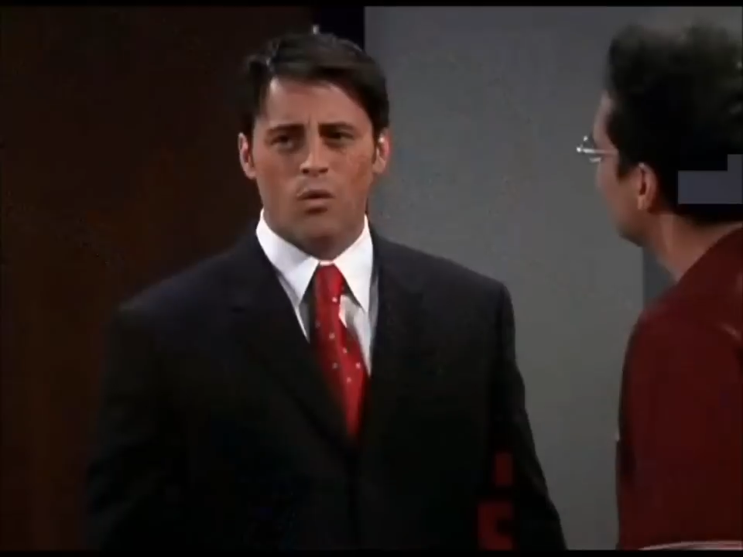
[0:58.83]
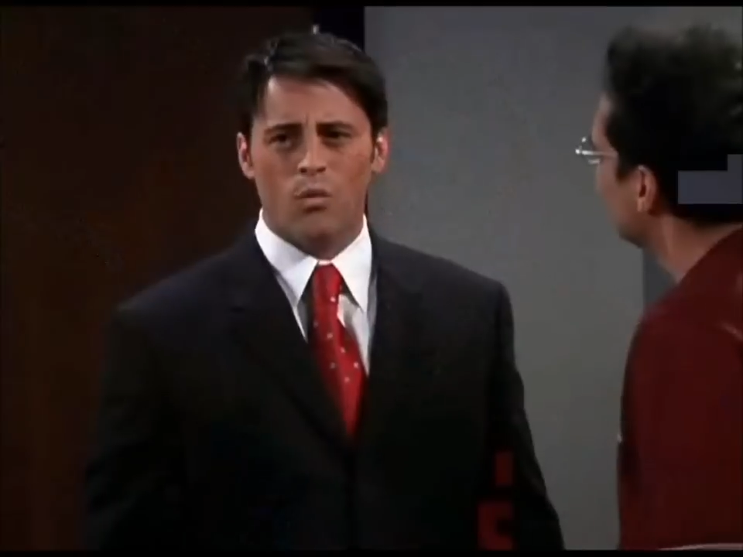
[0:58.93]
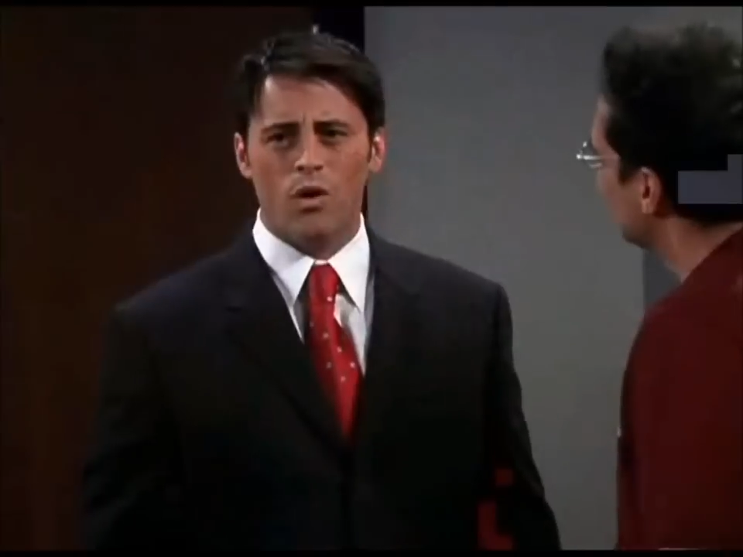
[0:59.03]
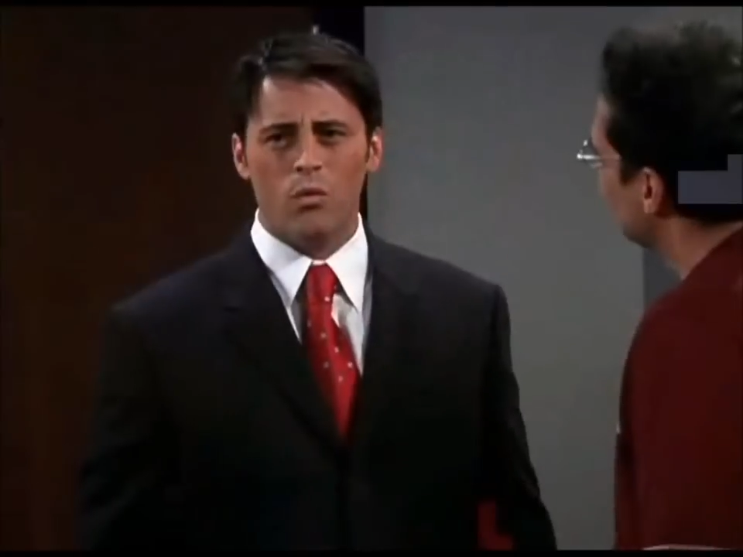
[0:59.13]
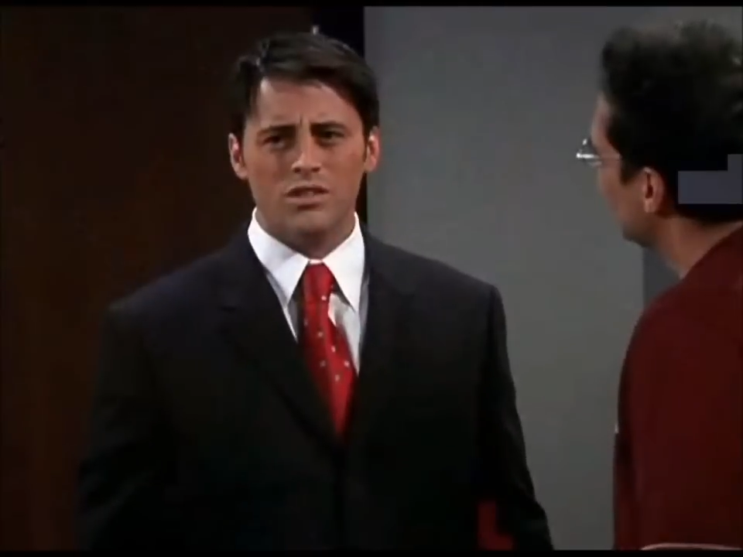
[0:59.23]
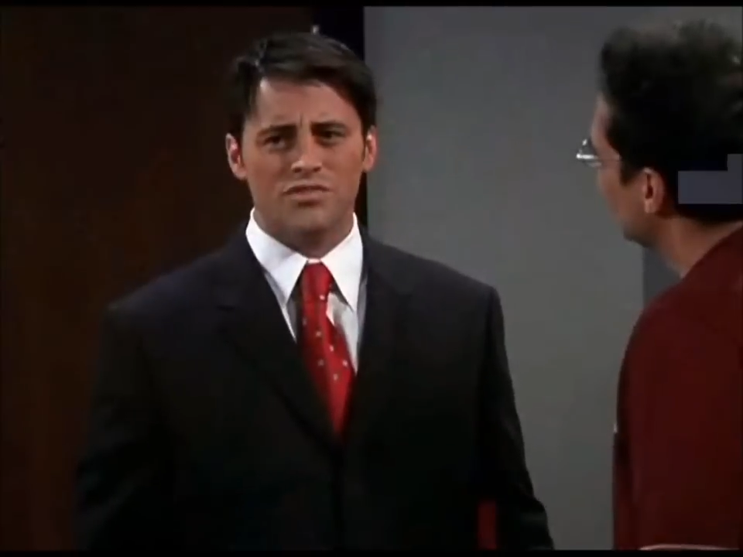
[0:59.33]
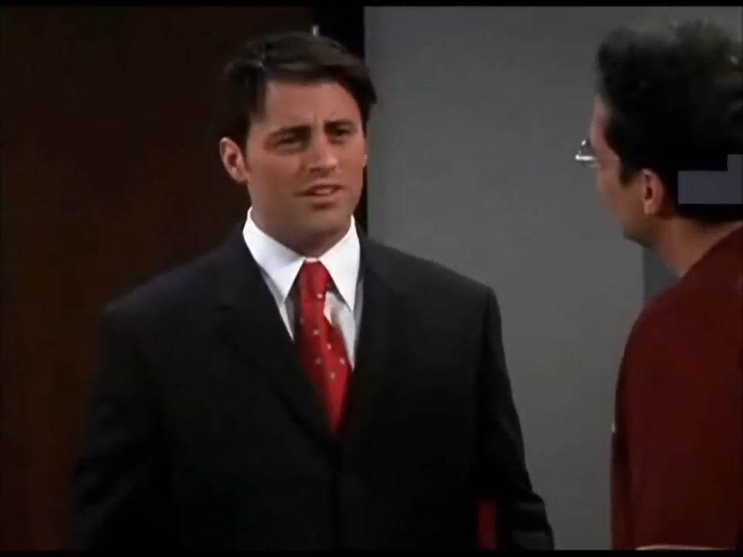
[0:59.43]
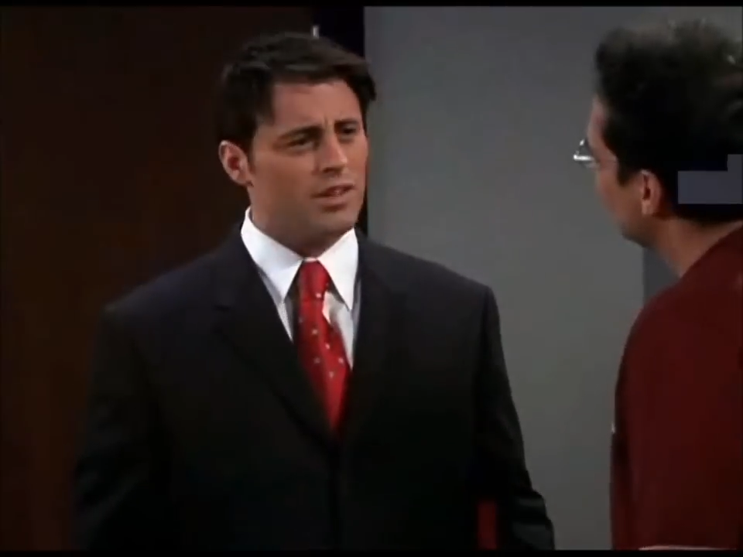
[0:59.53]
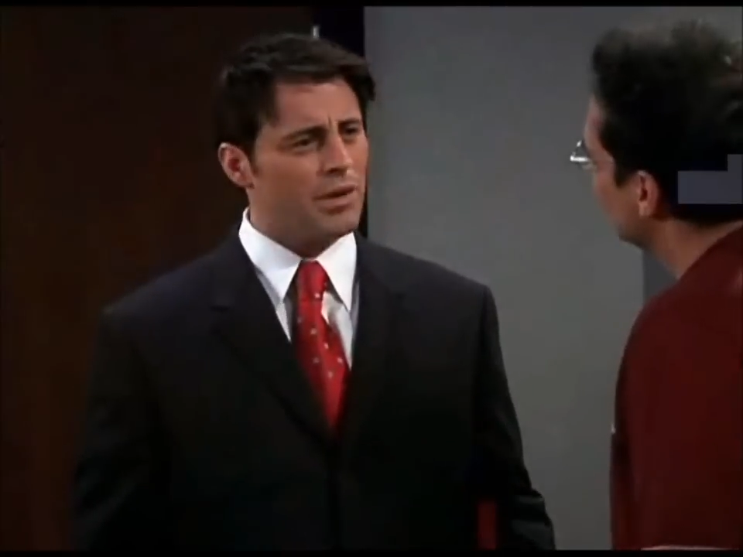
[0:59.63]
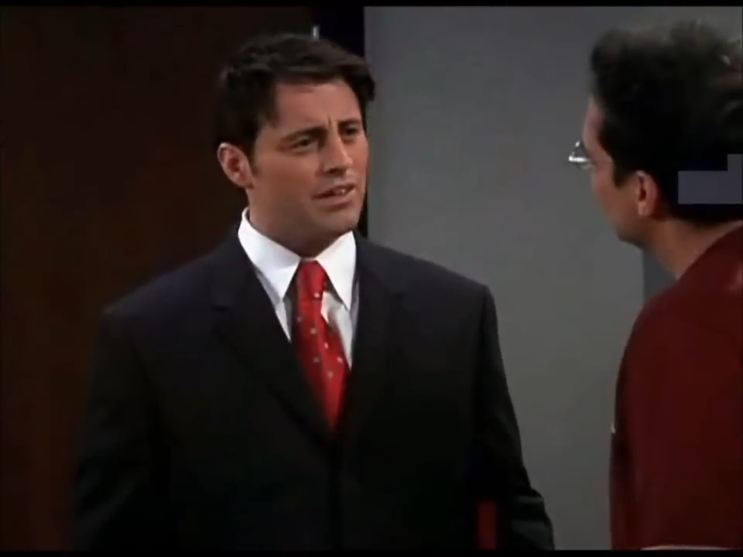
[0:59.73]
Well, what's
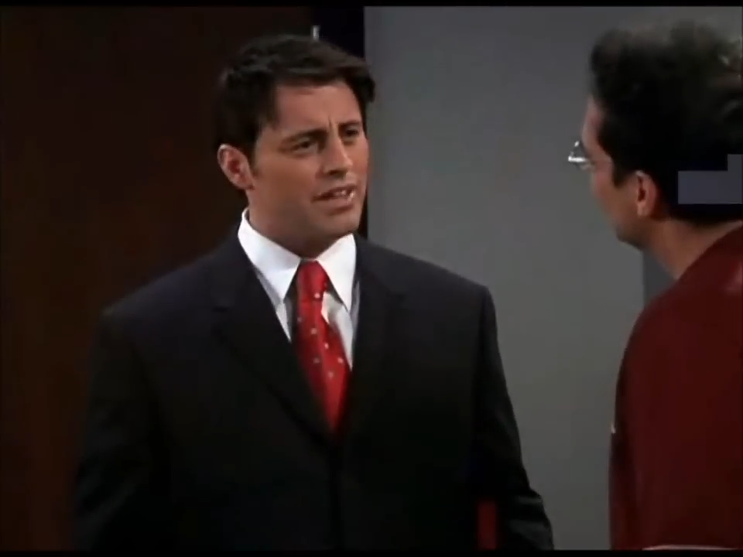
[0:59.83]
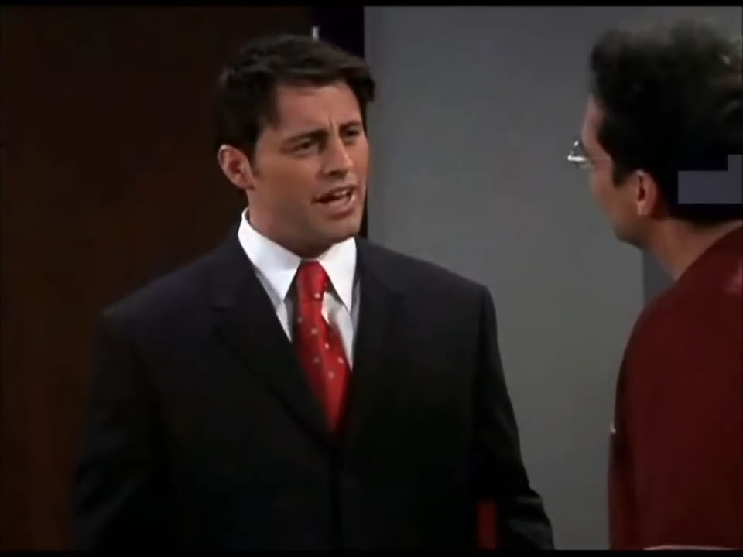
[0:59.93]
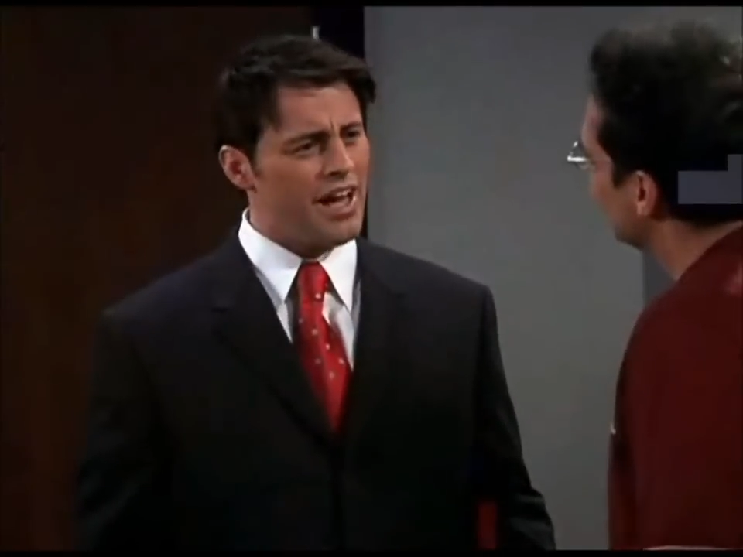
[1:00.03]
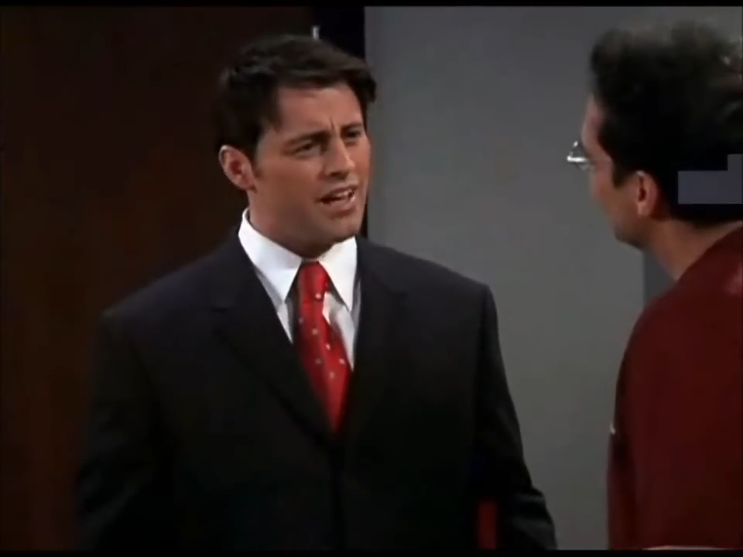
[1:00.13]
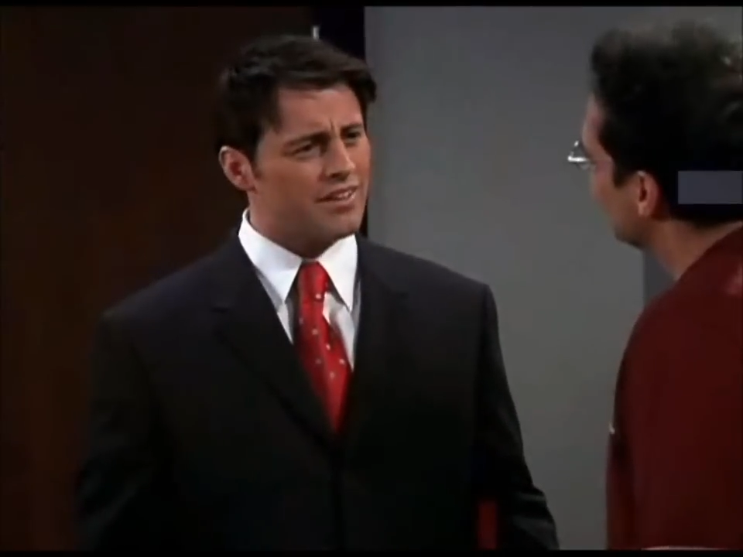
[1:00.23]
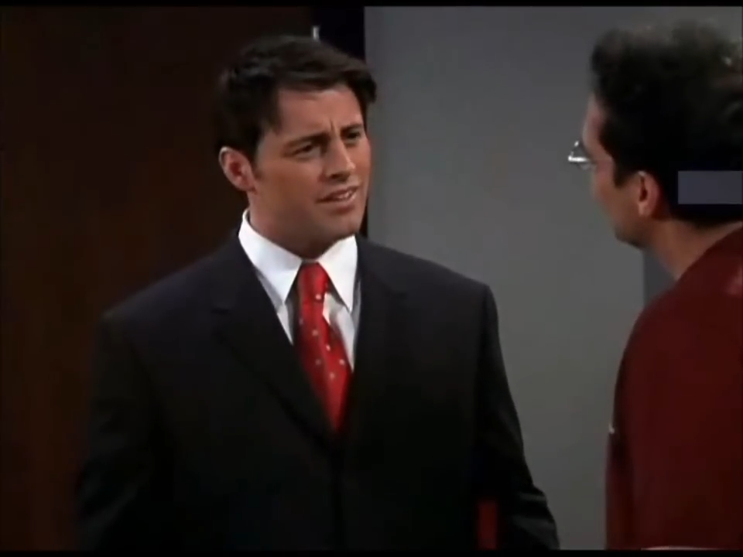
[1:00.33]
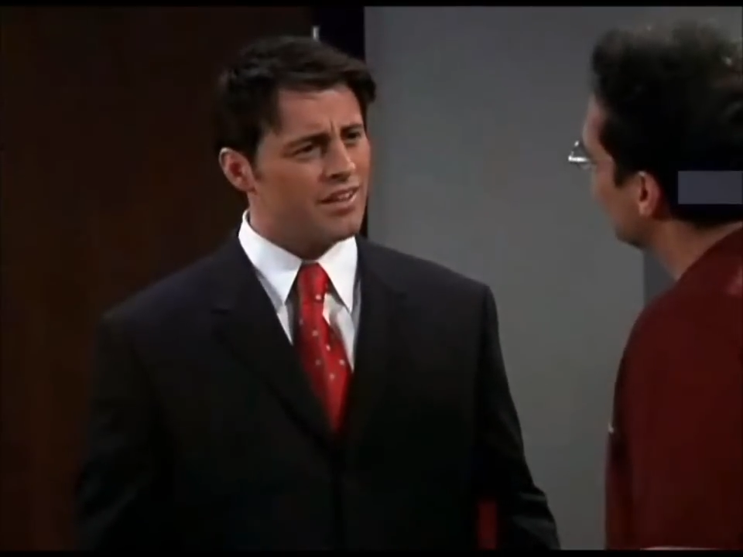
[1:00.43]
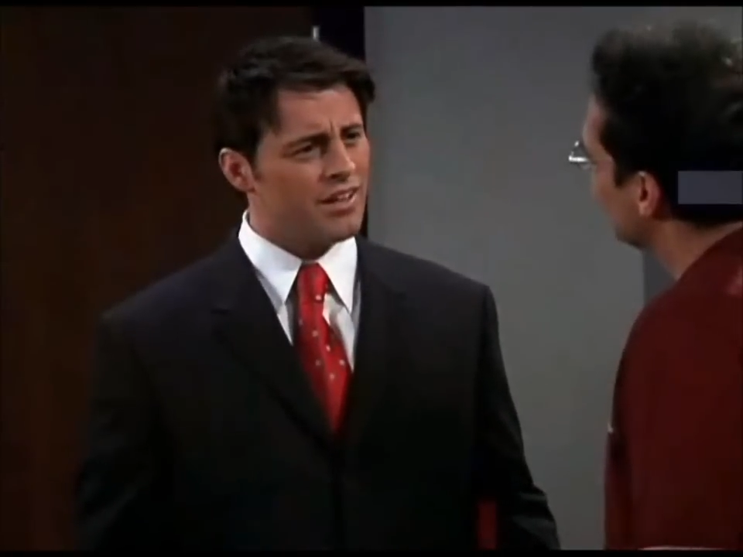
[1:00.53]
fun about that?